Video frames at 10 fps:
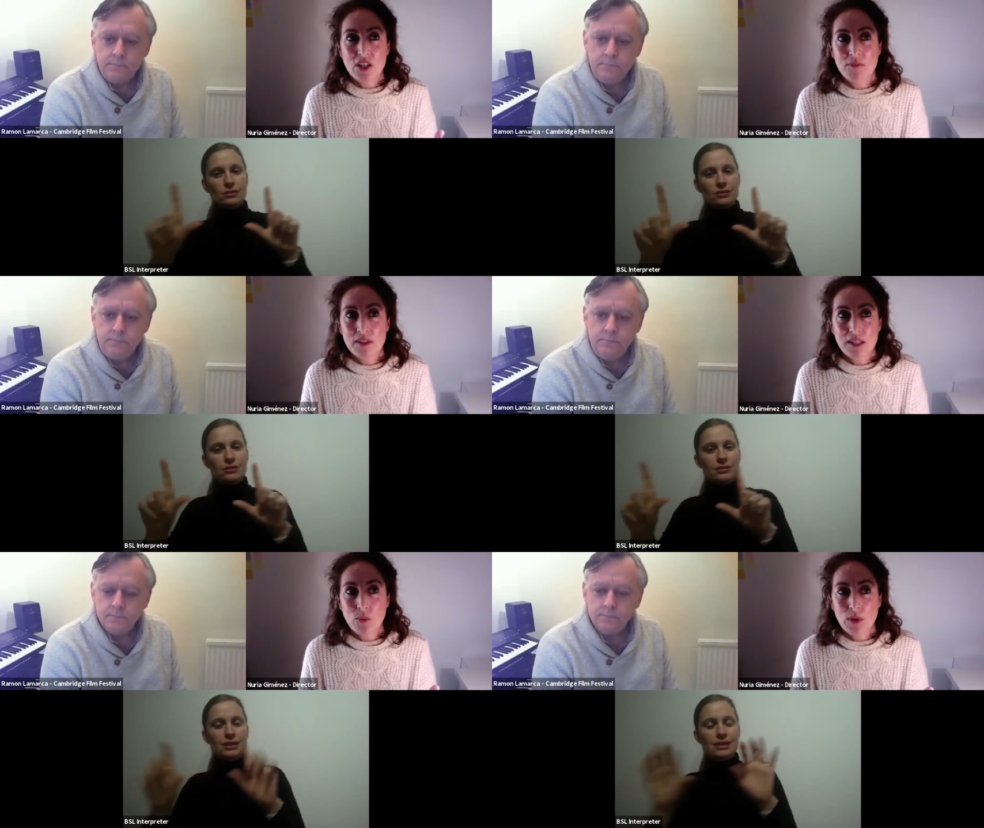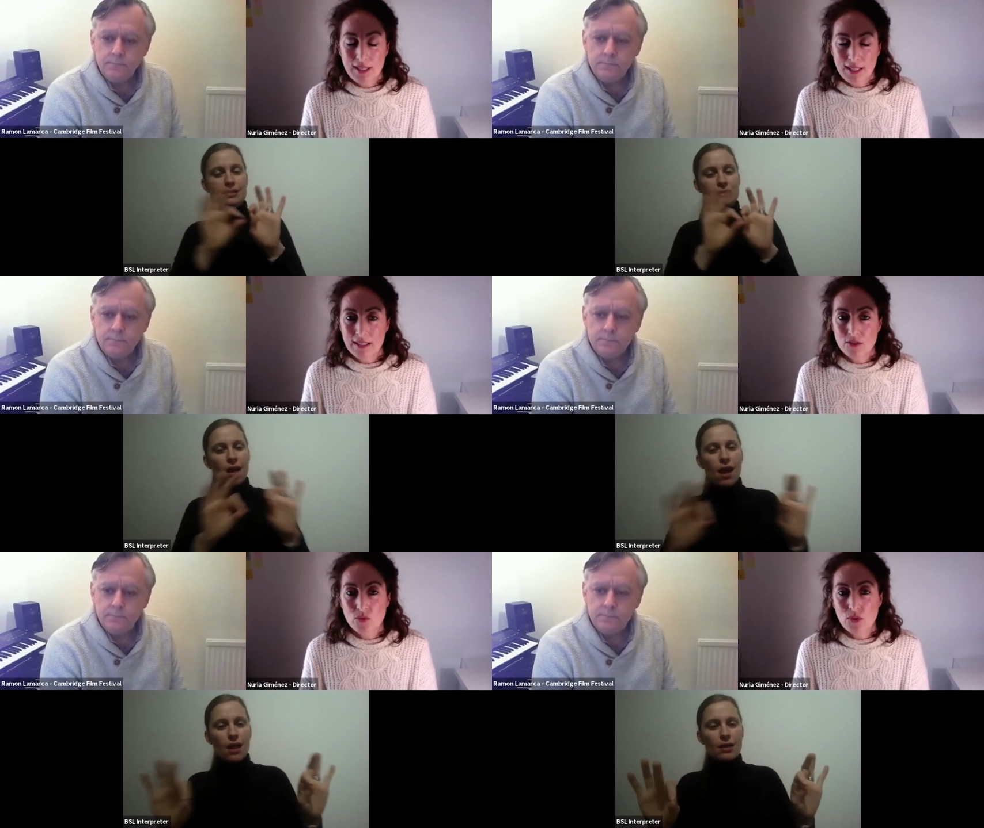Speaker 1: something we
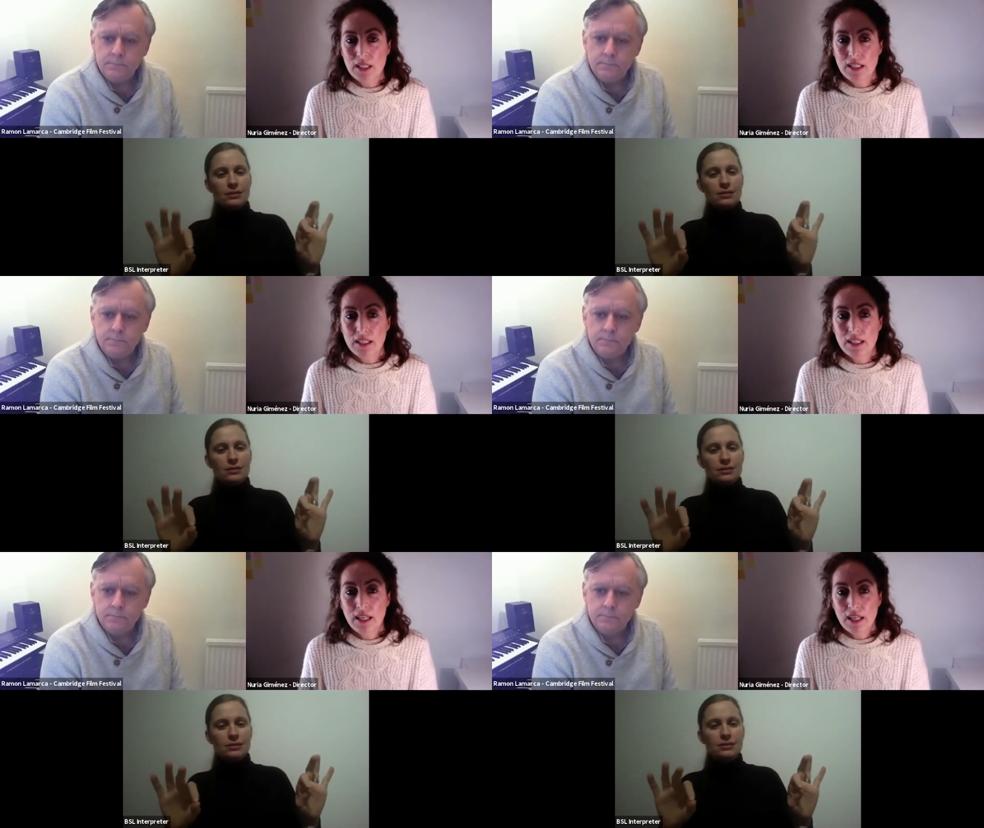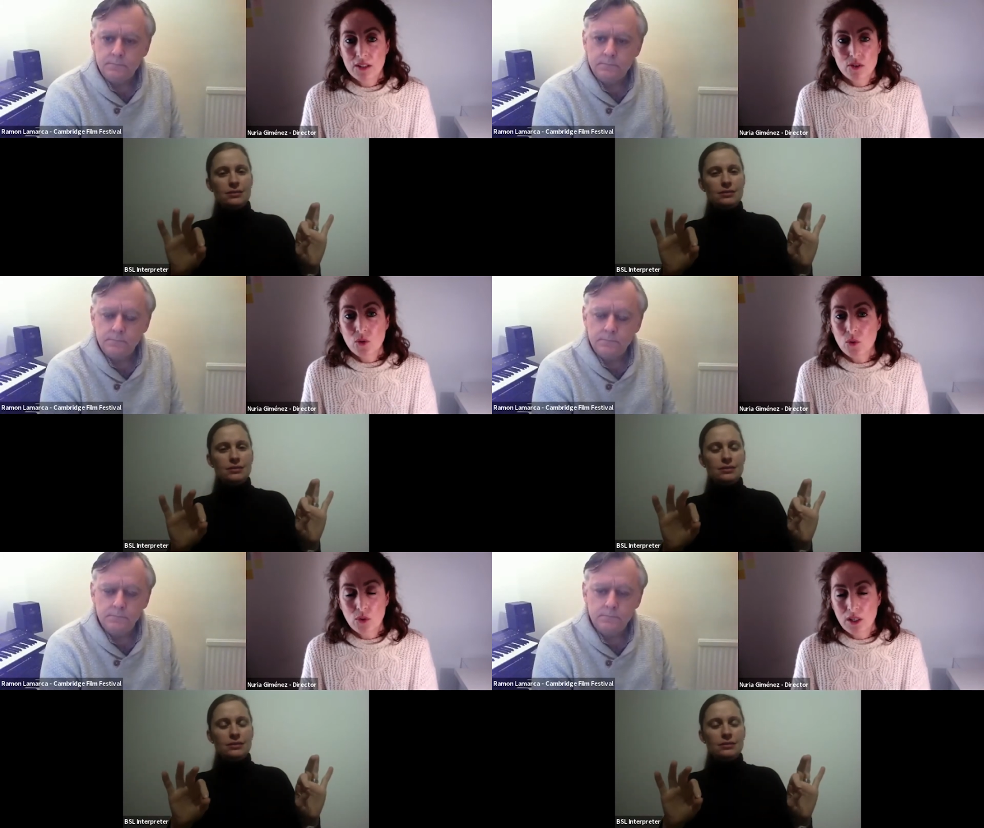can't really
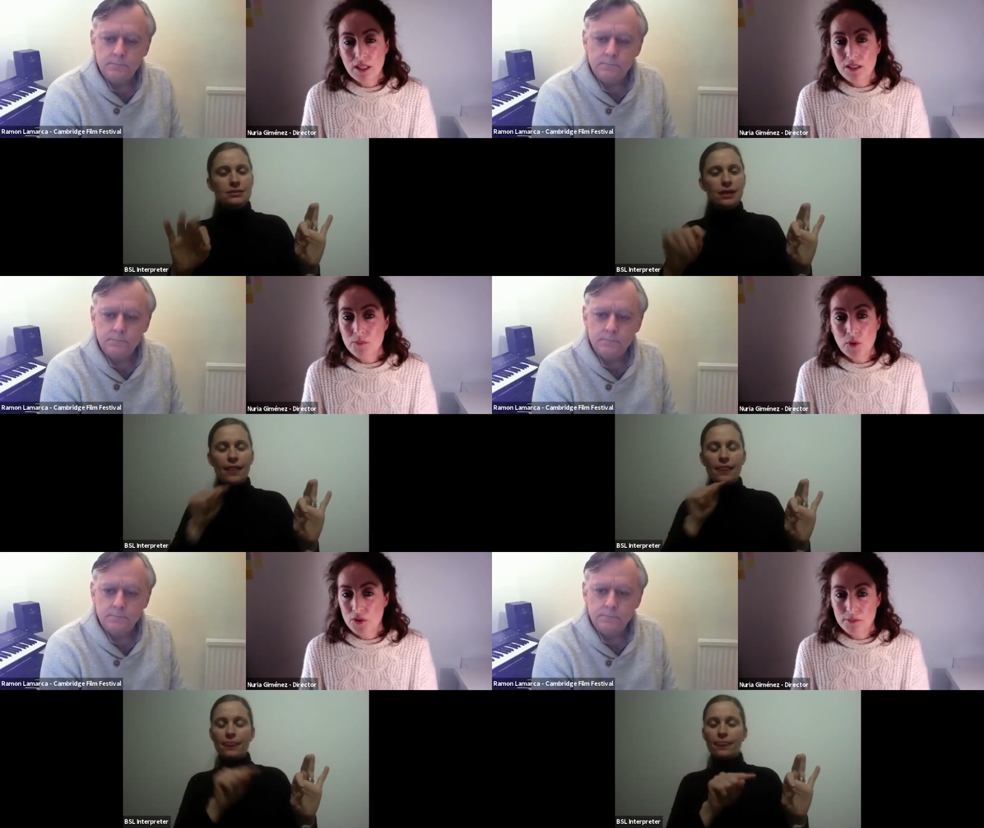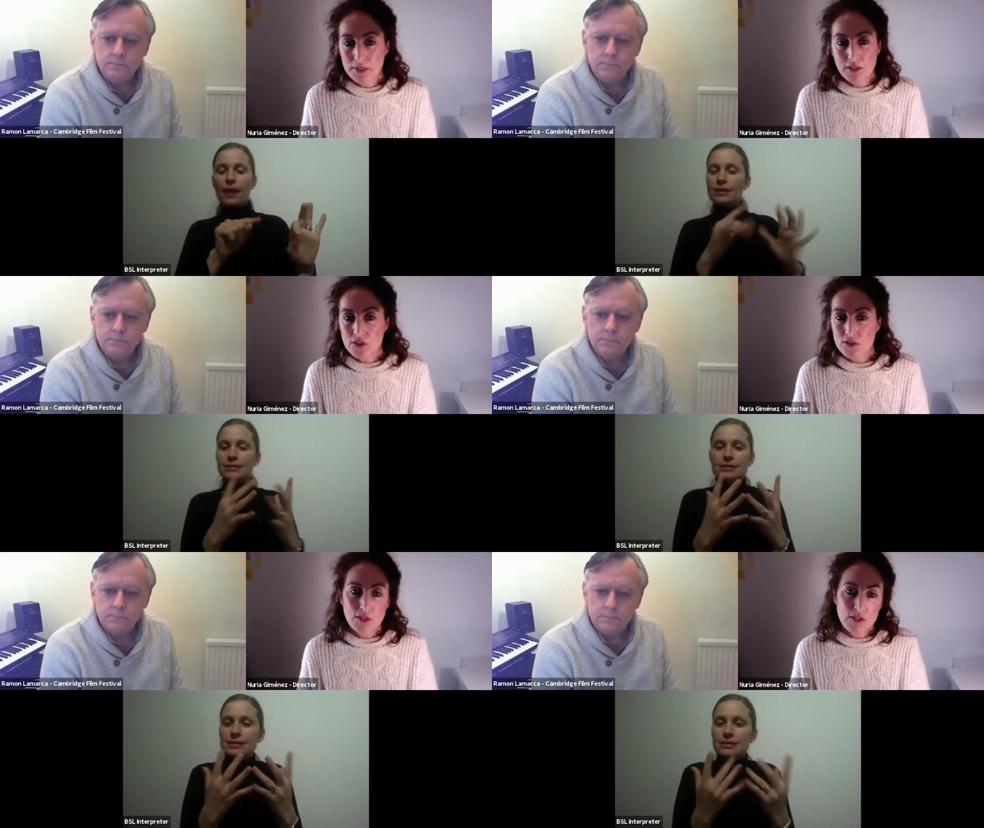do anymore because
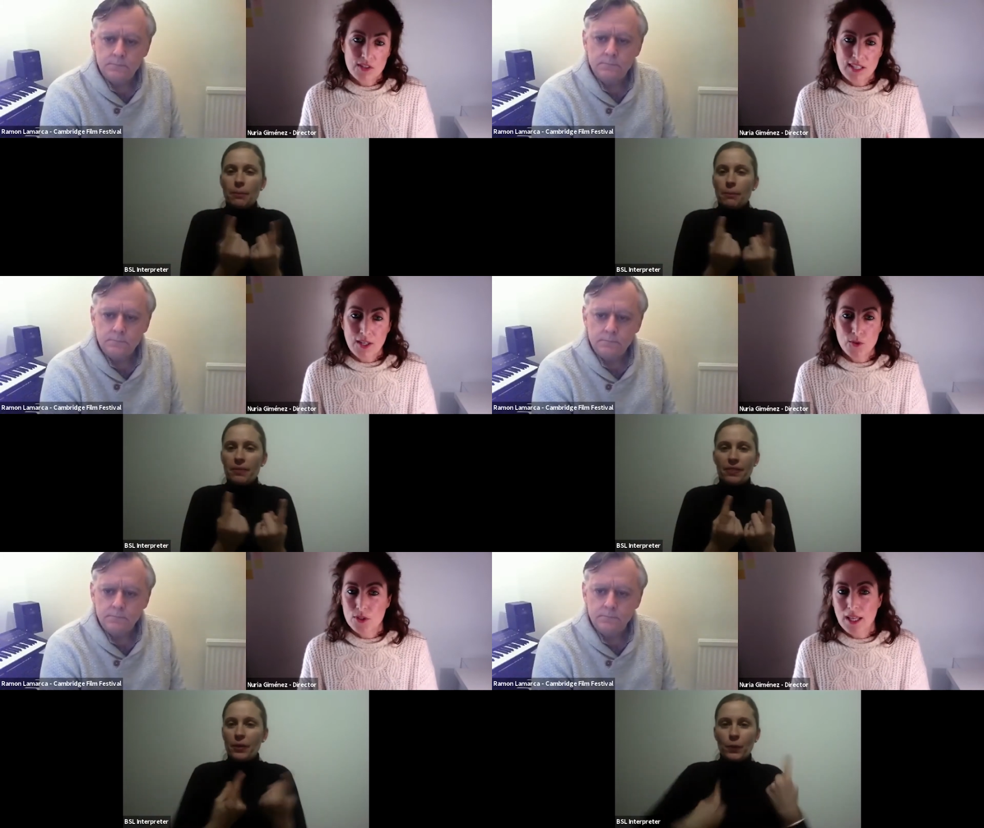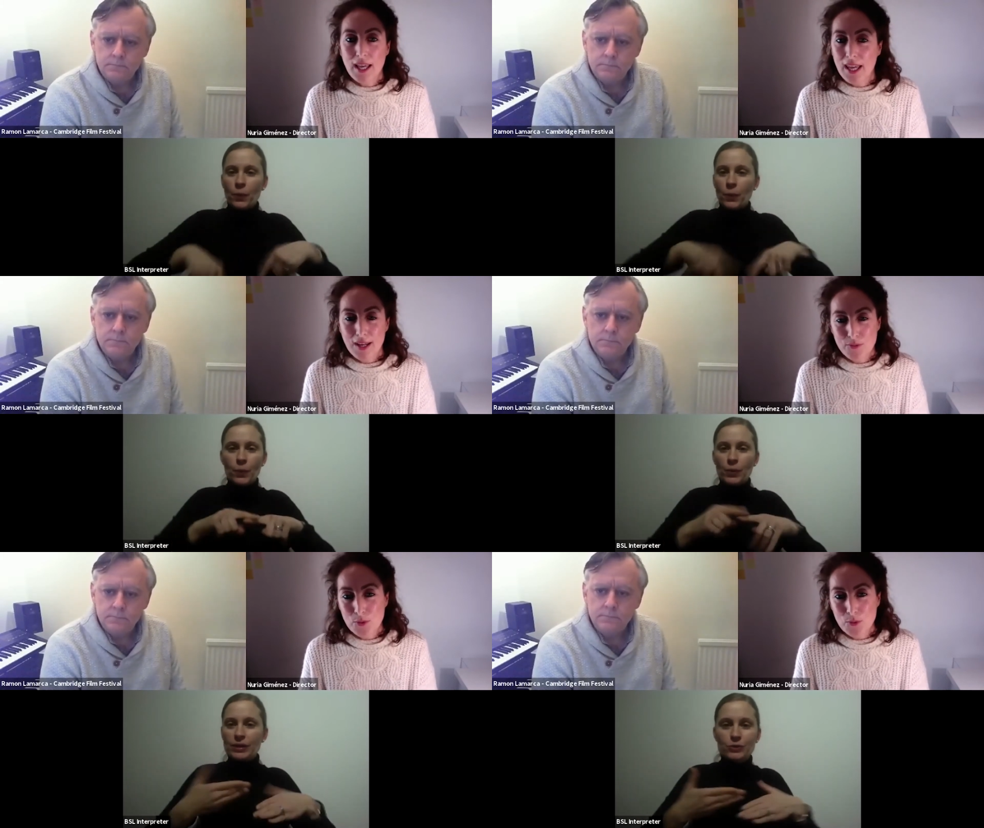there's sound
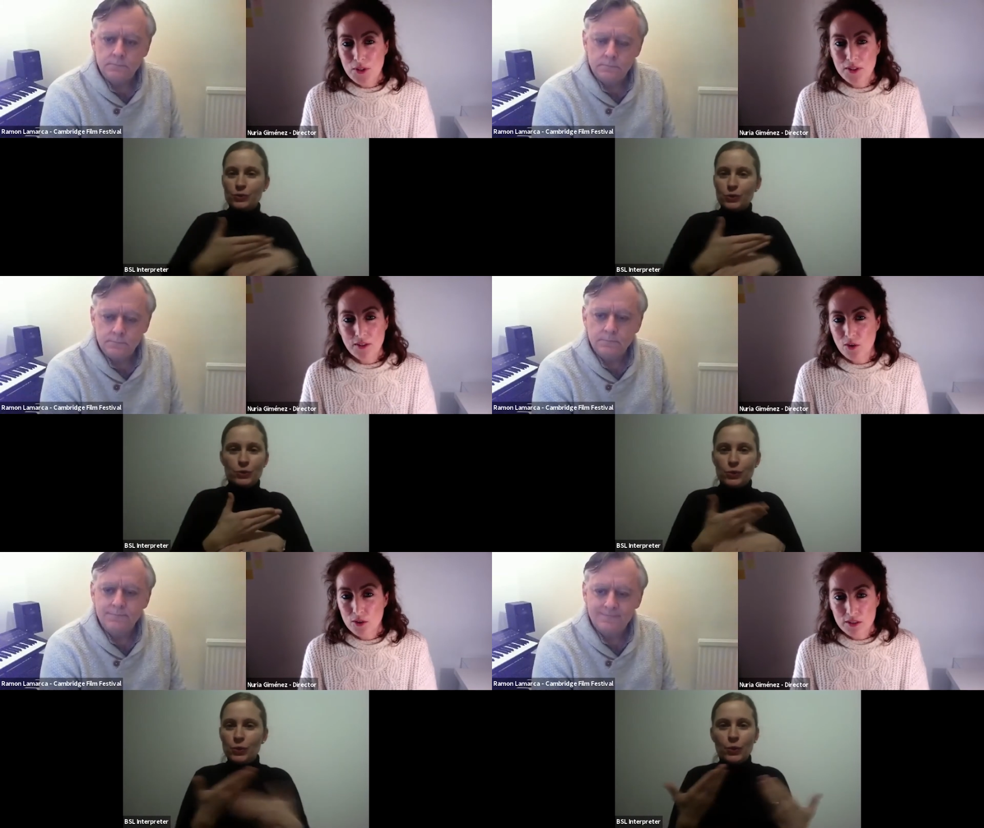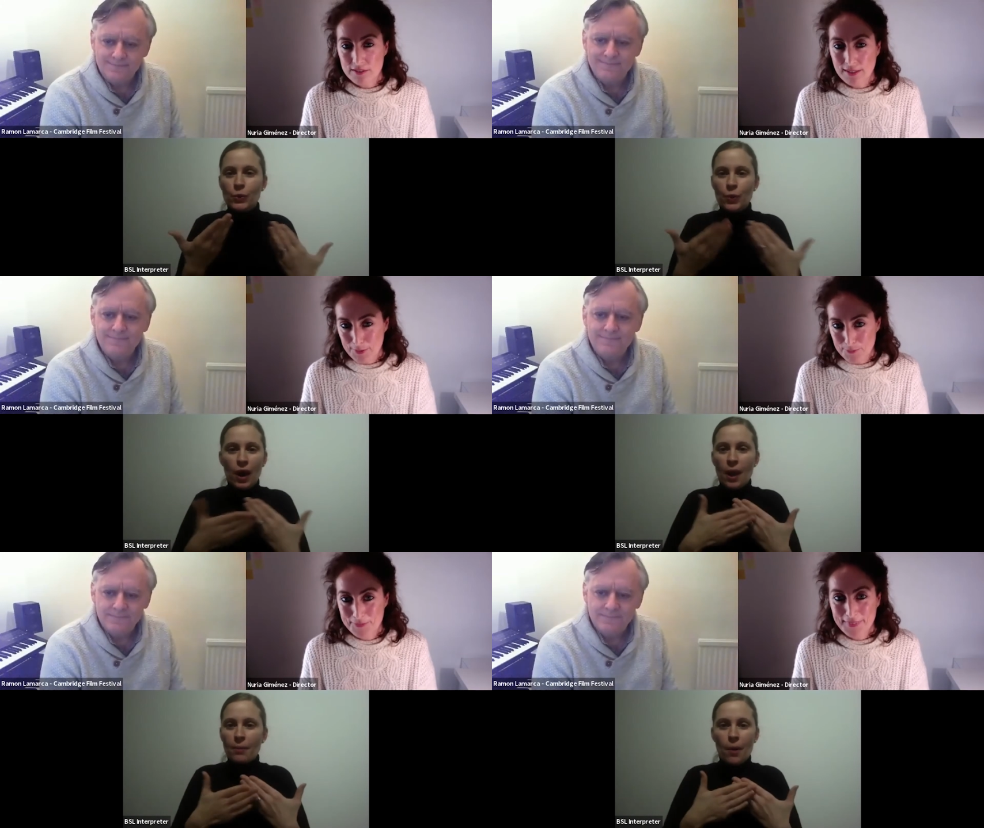everywhere all the
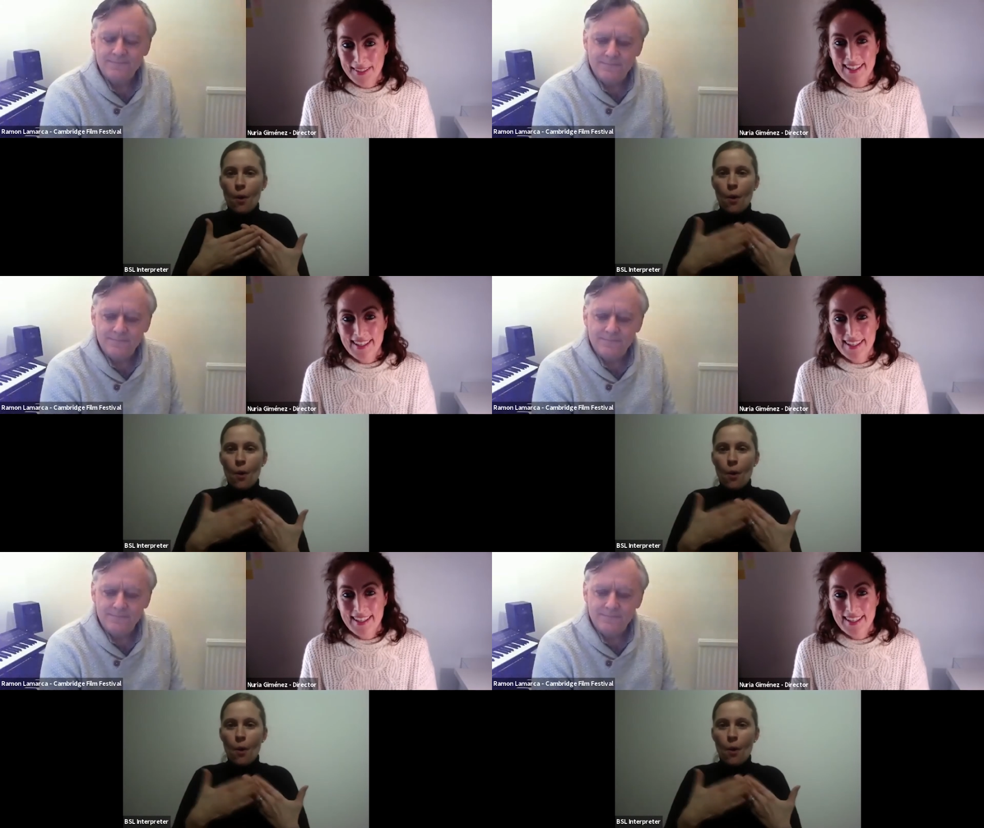time